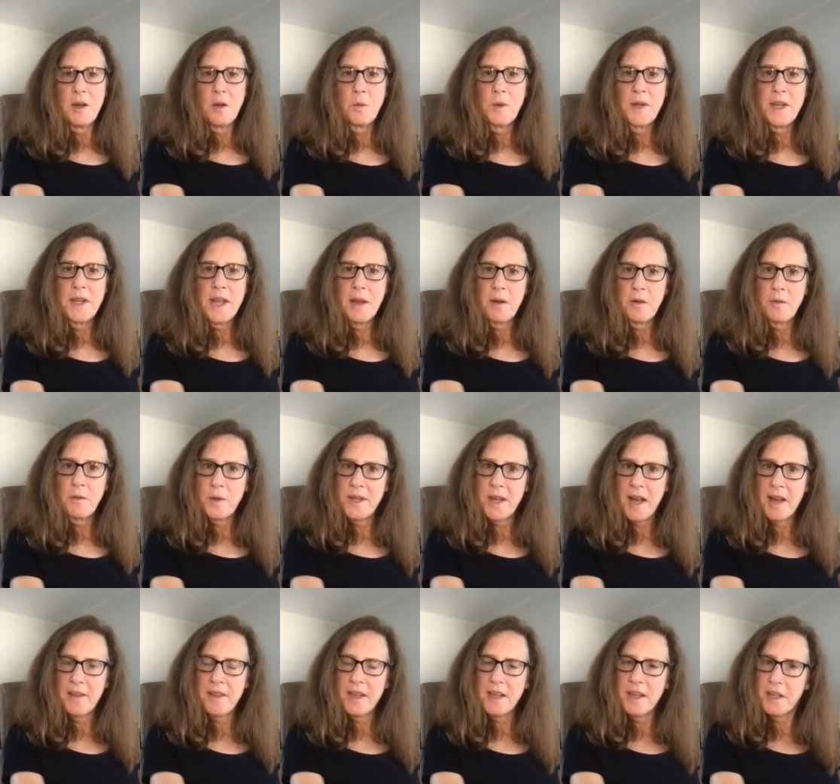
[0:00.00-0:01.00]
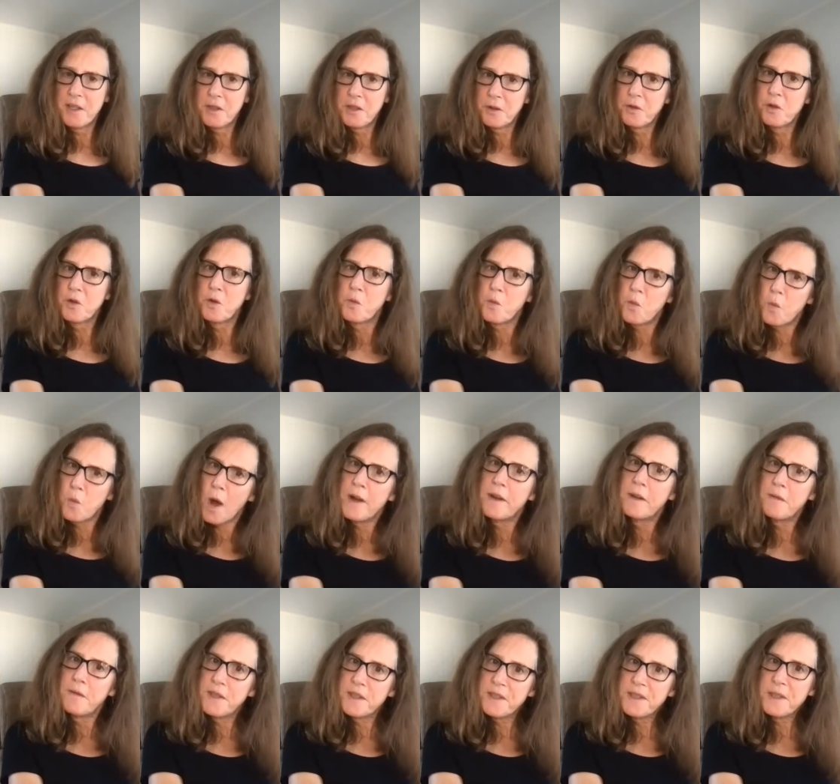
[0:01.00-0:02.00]
I think I told you one
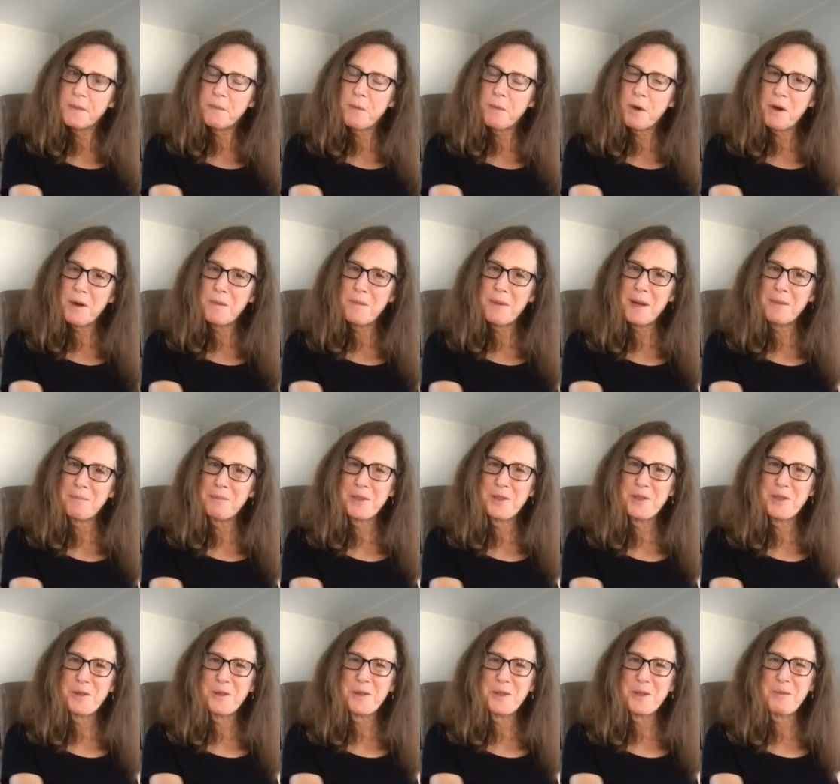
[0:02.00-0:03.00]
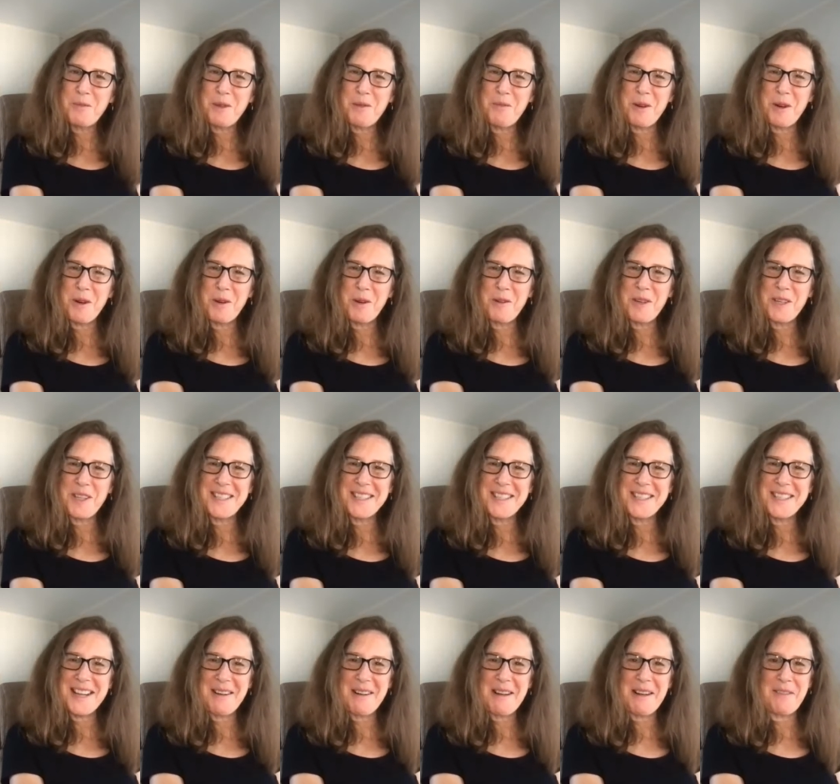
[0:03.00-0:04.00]
of the small publishers we work with is
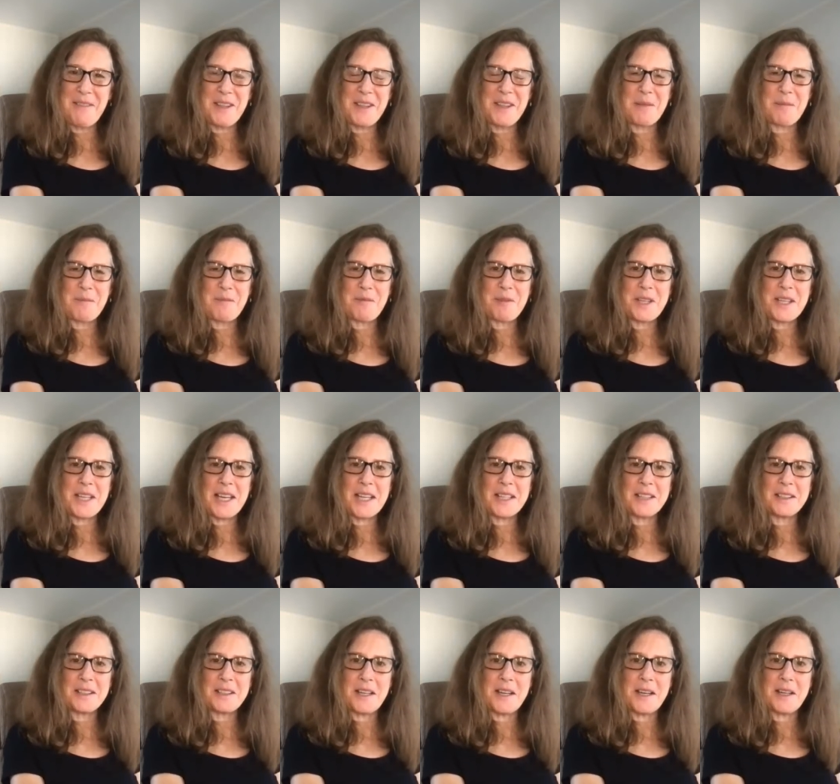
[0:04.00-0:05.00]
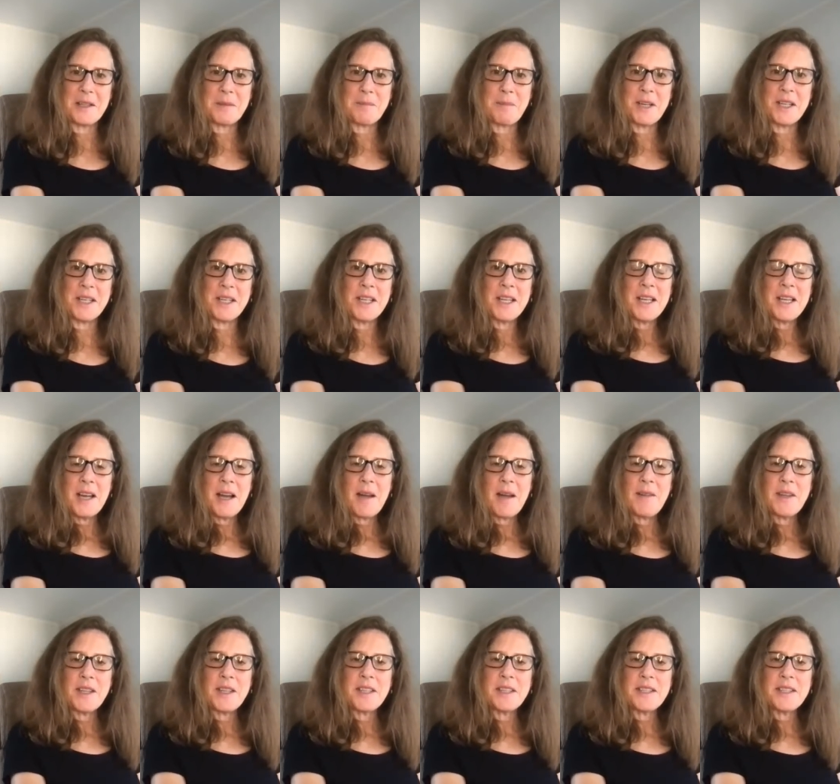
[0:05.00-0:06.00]
now having them pre-catalog. But I
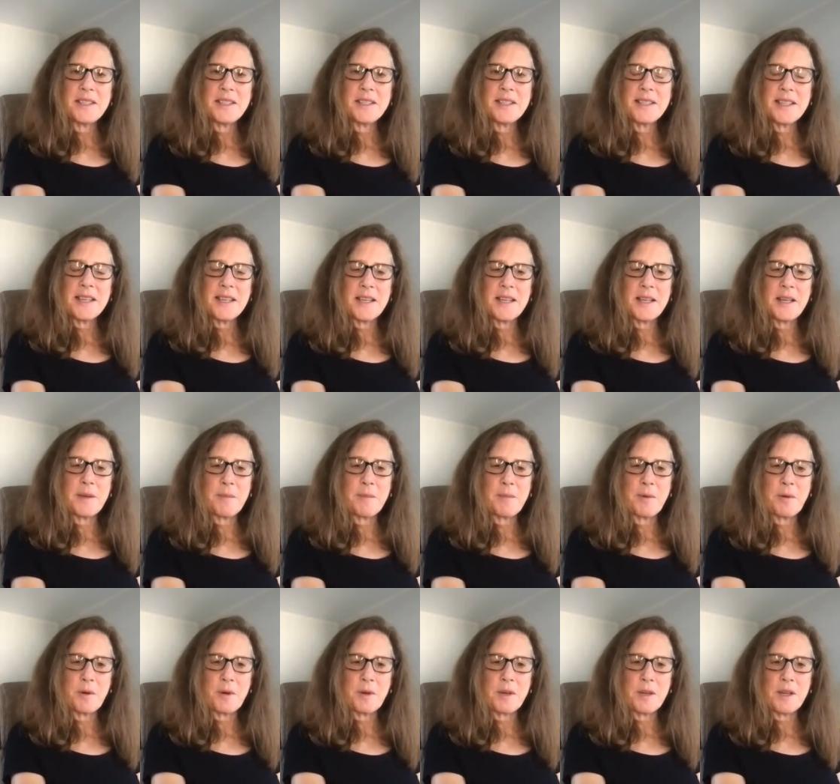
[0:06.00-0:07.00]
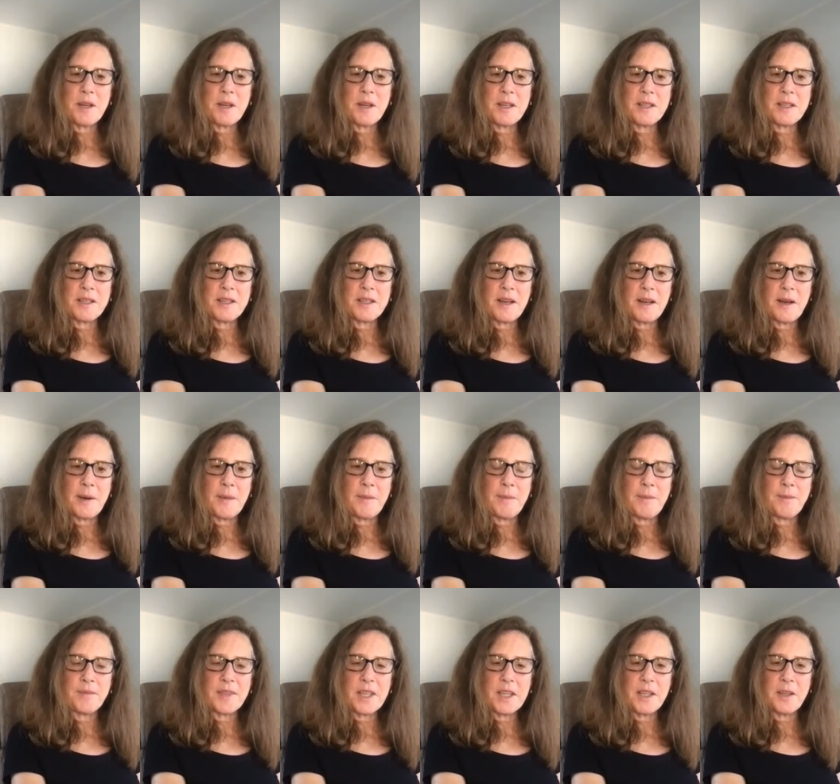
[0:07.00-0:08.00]
mean, this is an important,
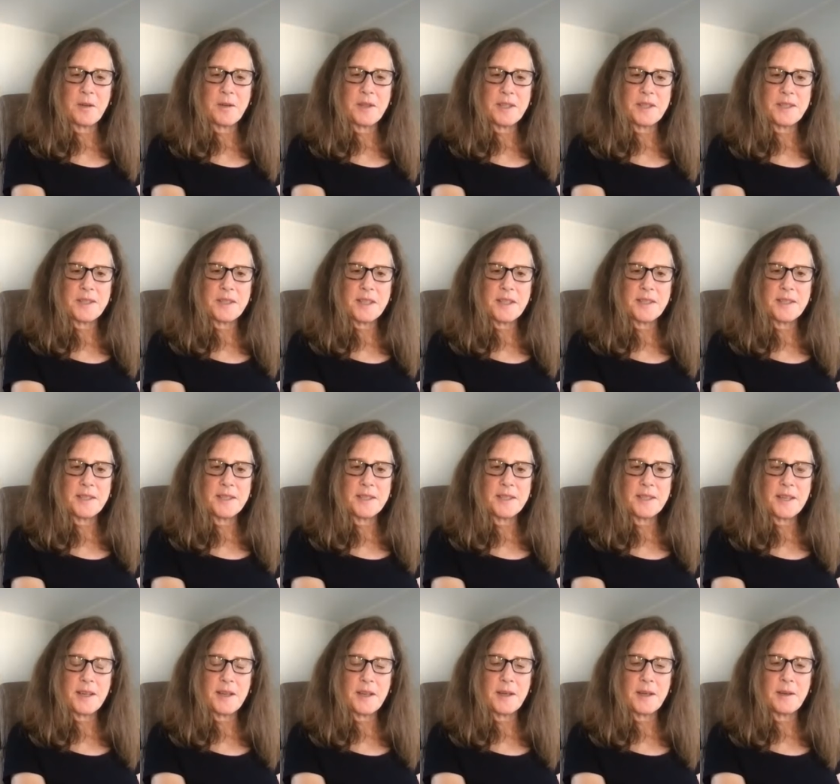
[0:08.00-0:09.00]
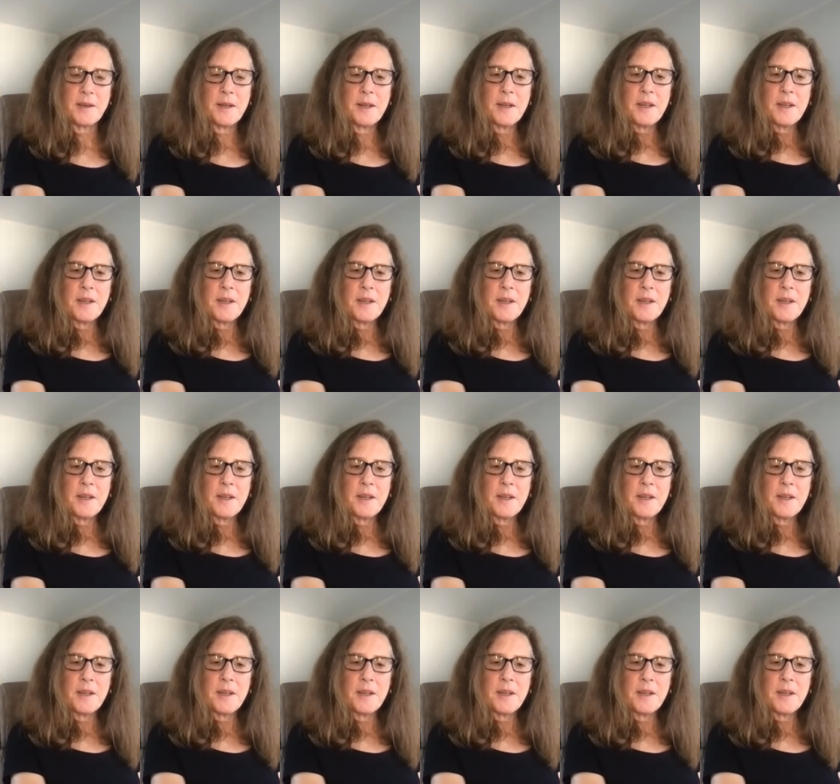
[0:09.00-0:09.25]
this is an